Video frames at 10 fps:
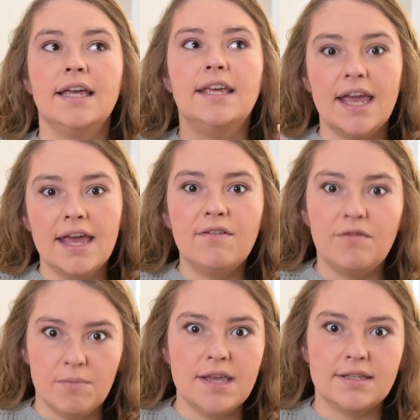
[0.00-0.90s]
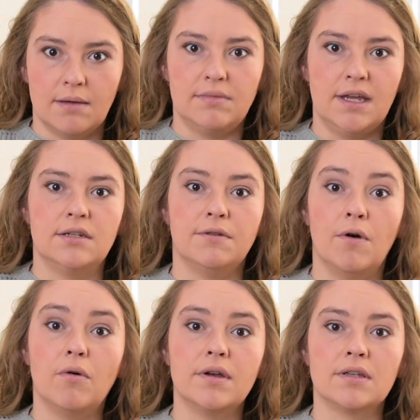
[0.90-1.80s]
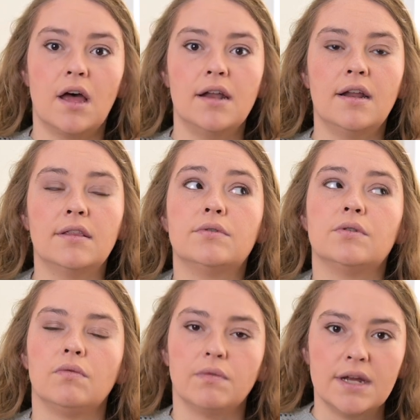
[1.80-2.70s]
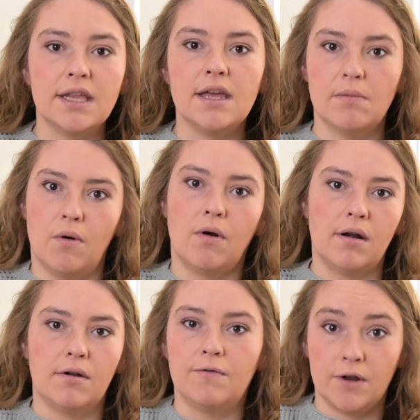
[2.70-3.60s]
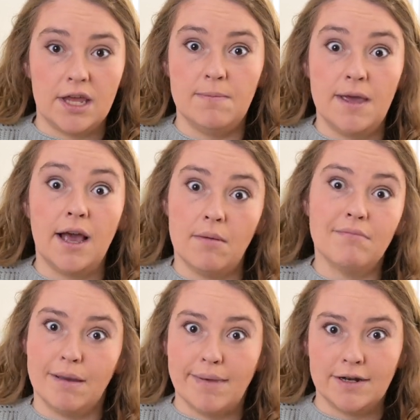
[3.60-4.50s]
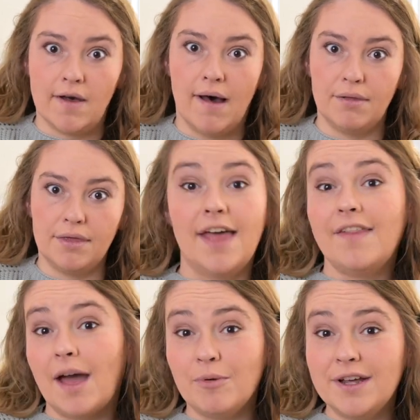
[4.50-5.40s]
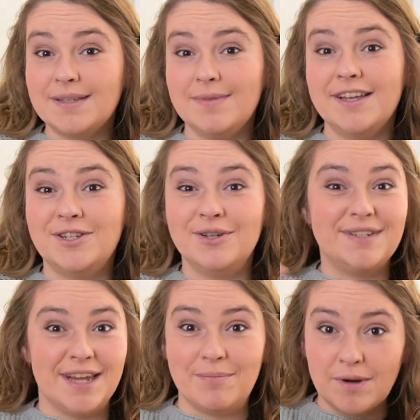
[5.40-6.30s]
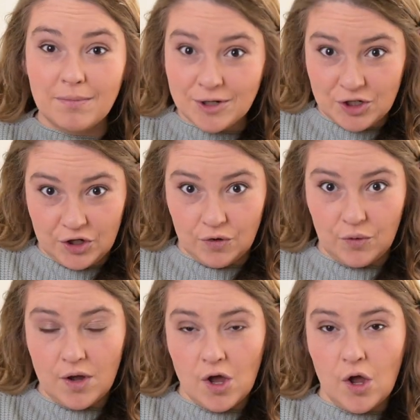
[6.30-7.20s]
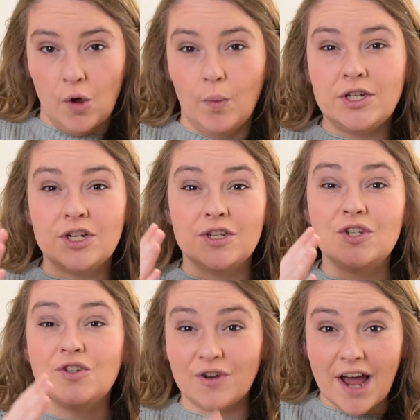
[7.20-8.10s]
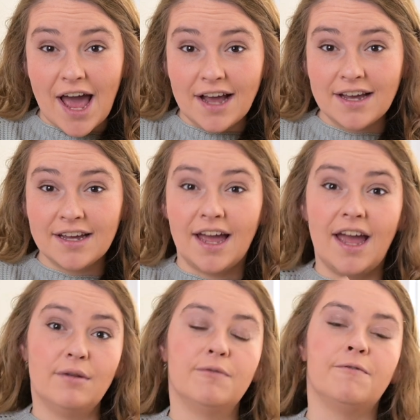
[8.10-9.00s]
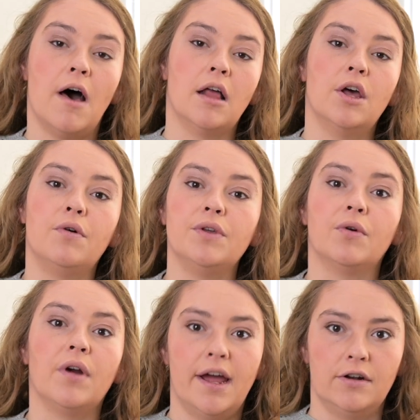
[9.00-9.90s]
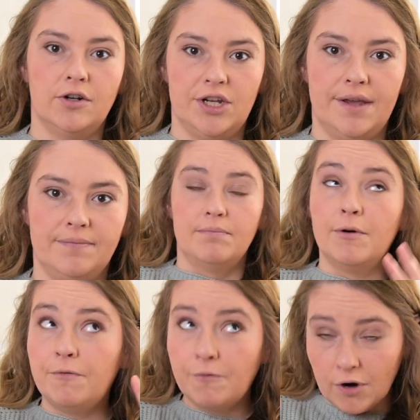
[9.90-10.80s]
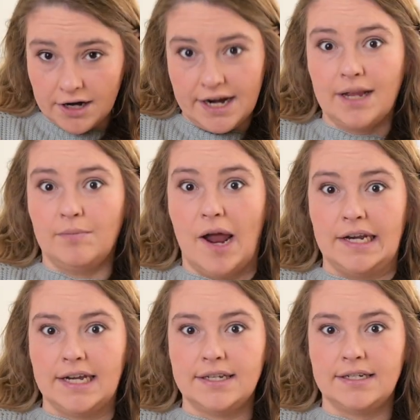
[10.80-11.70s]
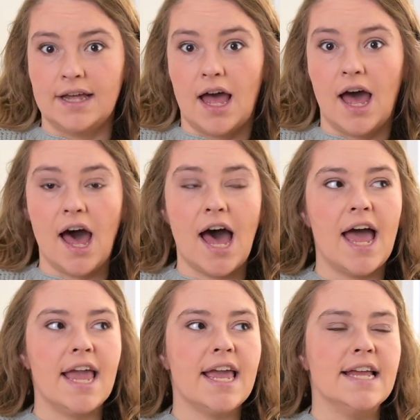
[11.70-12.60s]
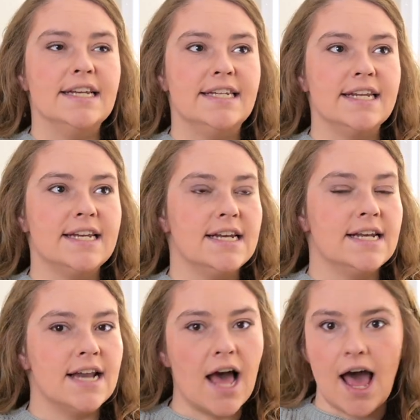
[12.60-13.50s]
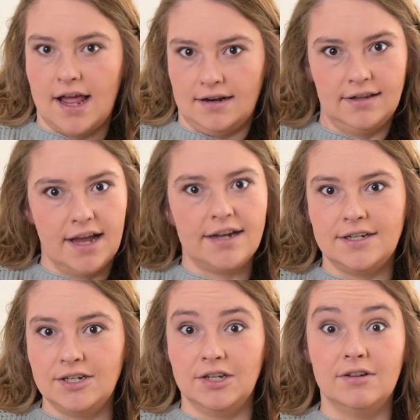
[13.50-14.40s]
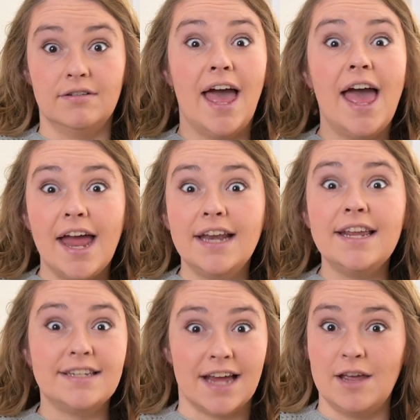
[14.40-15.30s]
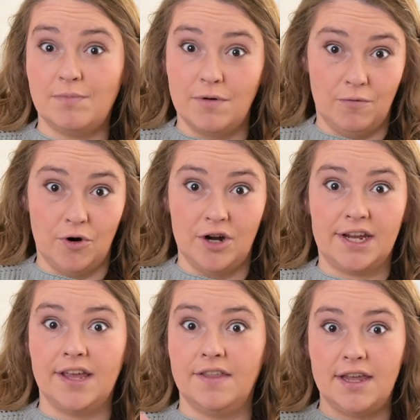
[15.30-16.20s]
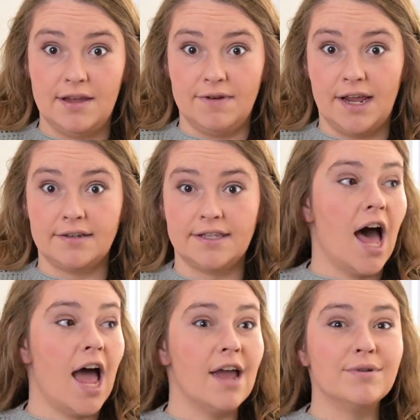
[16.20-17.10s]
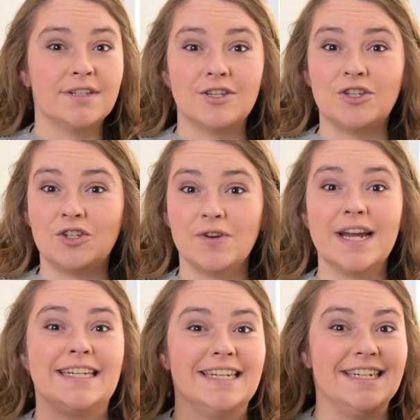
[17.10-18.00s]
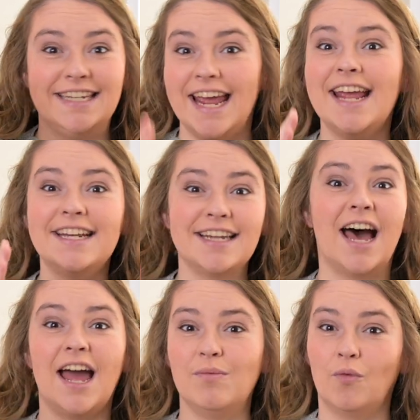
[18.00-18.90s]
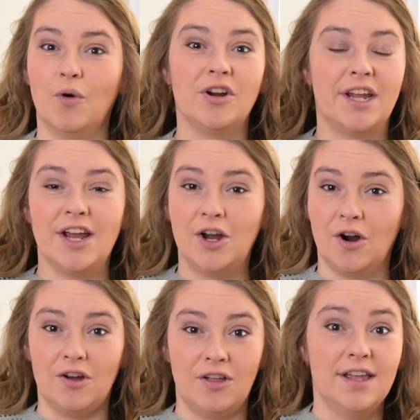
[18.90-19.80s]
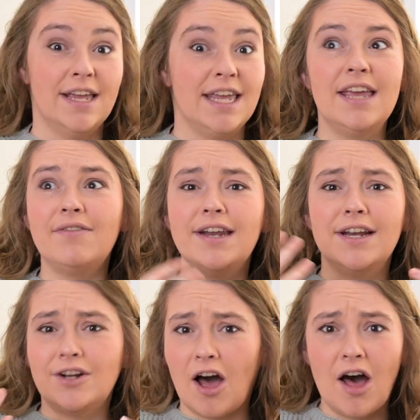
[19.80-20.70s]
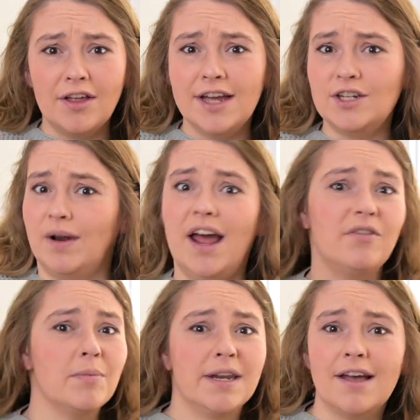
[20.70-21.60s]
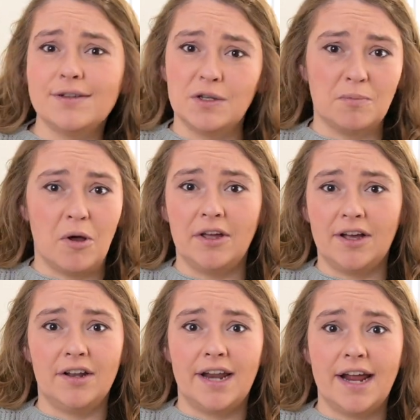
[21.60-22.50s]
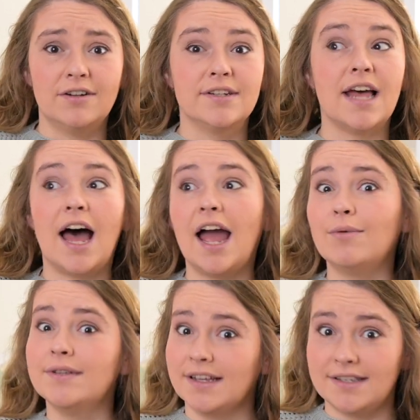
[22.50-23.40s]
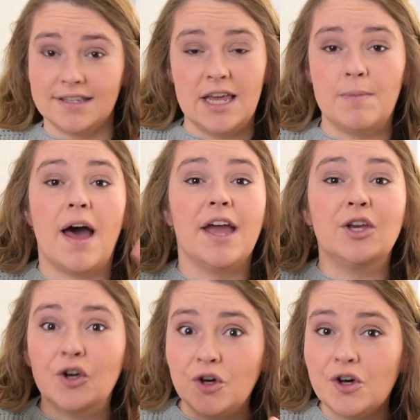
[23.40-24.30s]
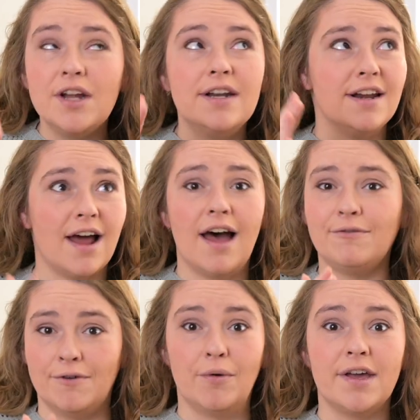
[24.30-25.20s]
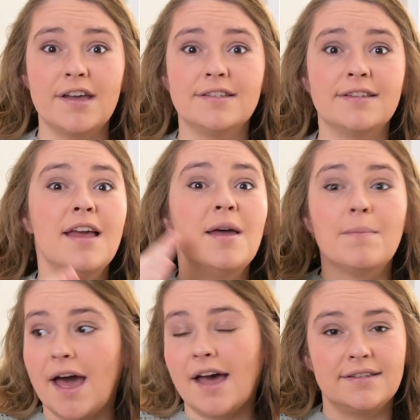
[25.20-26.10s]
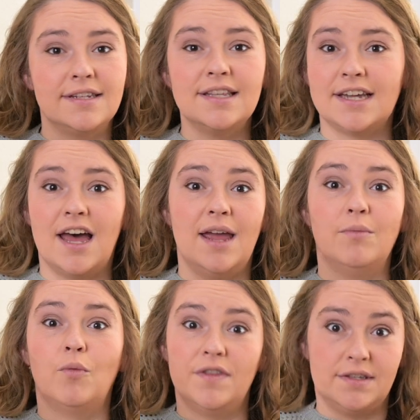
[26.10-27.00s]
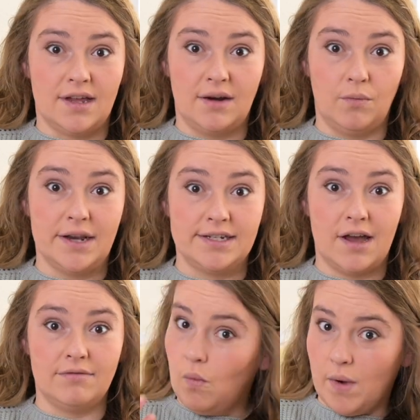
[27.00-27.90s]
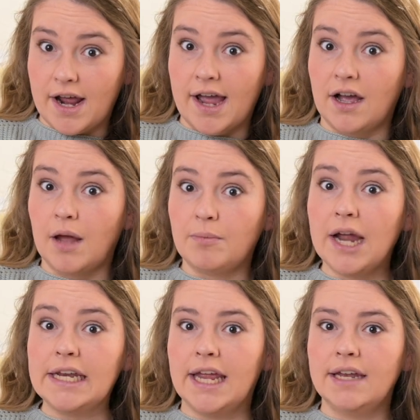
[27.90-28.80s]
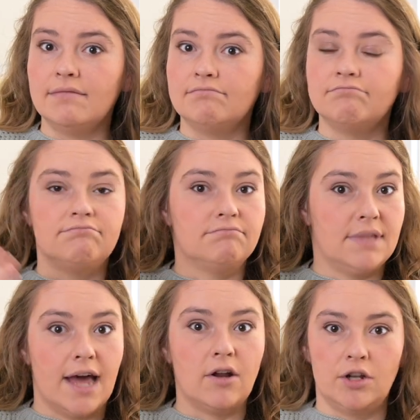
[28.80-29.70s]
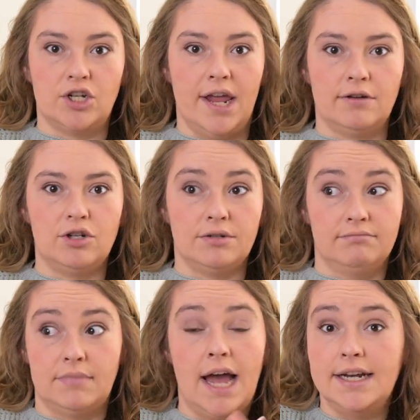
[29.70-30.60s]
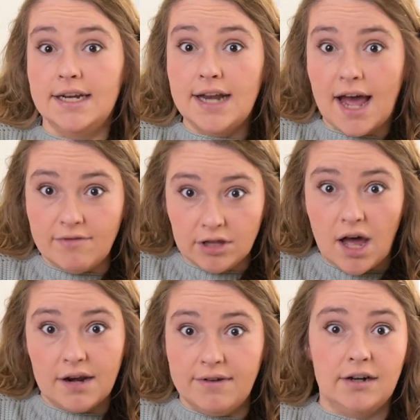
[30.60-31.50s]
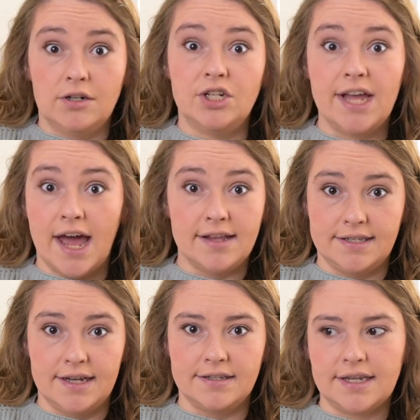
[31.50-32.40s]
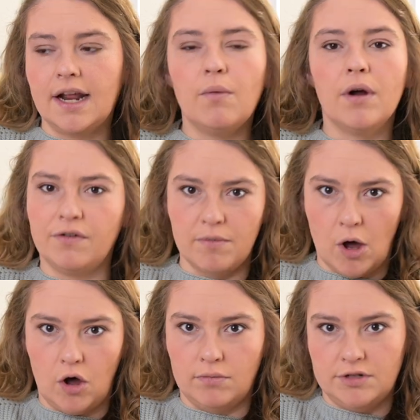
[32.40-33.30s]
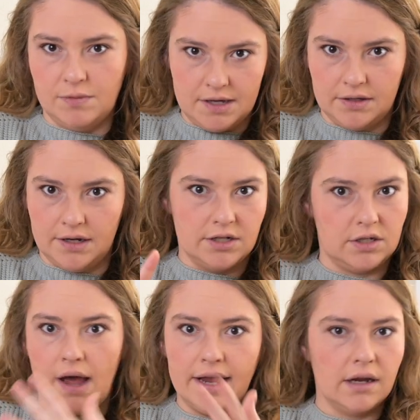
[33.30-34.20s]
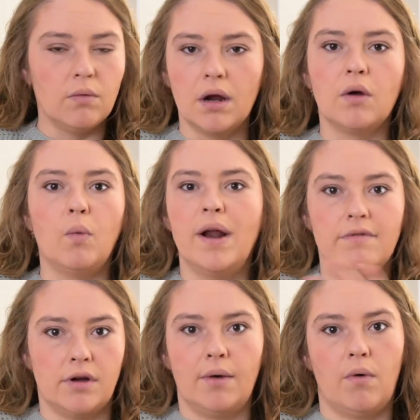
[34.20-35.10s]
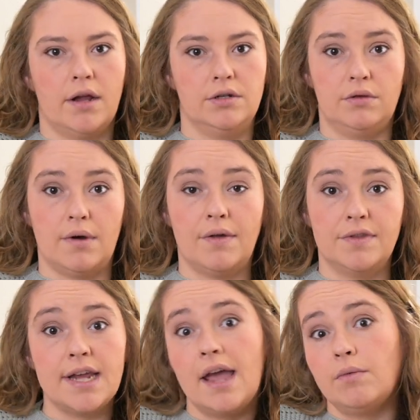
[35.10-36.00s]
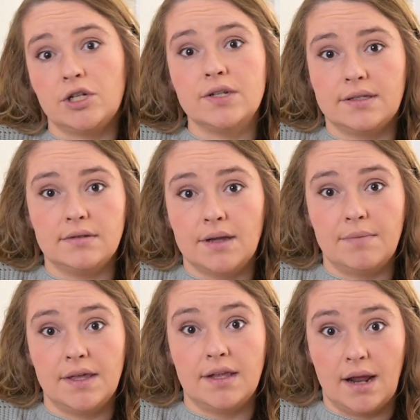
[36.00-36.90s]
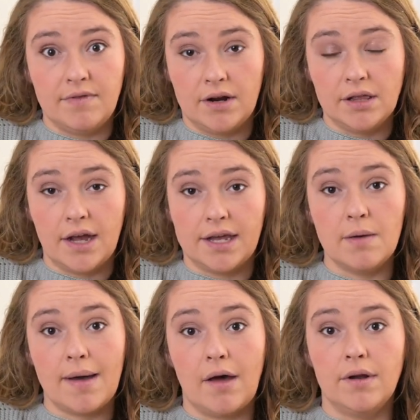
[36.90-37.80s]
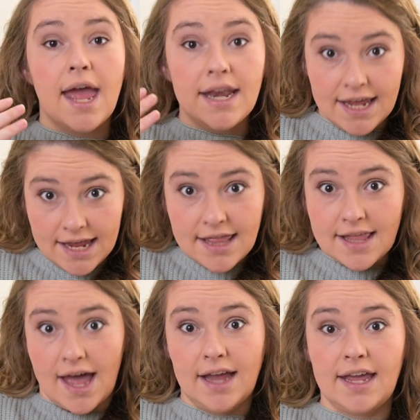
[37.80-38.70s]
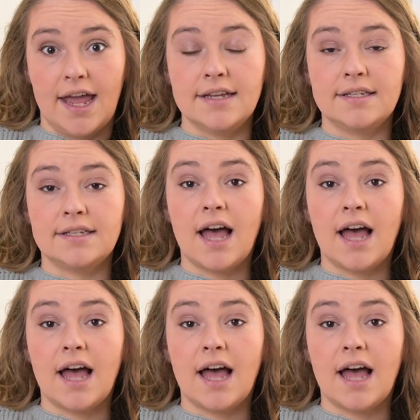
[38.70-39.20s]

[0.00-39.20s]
gave me something to focus on that was really important for keeping up my mental health. And that brings me to tip number 2, which is track and follow your energy. Before getting pregnant, I did not like to do any type of work in the evenings. I was a strict daytime working girl. Even in college, when everybody else was pulling all-nighters, I was asleep. I could not focus past the time when the sun went down. When I got pregnant, that all changed. I didn't have a lot of energy as is, and I work from home, to be clear, so I can work whenever I want to throughout the day, which is something that I'm very lucky about. And in that case,